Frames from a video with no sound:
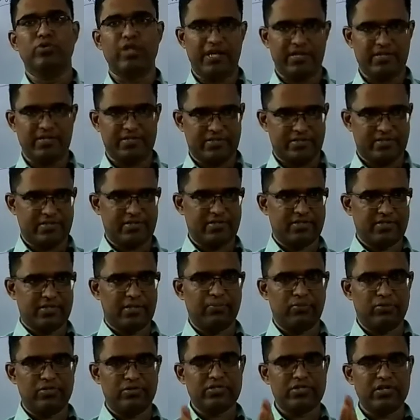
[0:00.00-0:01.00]
That is,
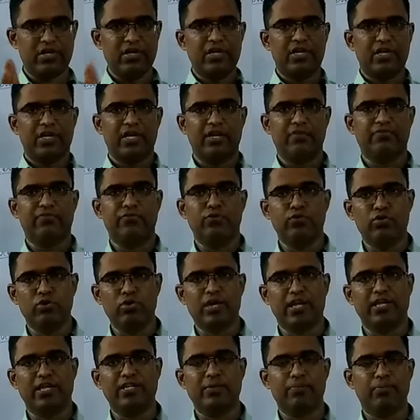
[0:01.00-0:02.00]
suppose if you
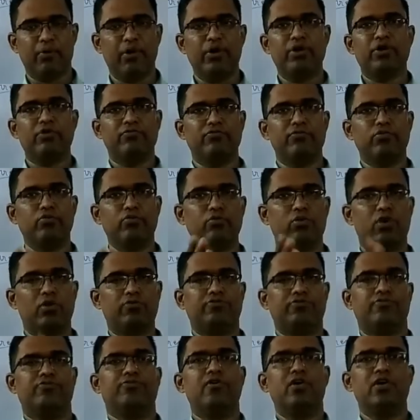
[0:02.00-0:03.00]
look at the point of view of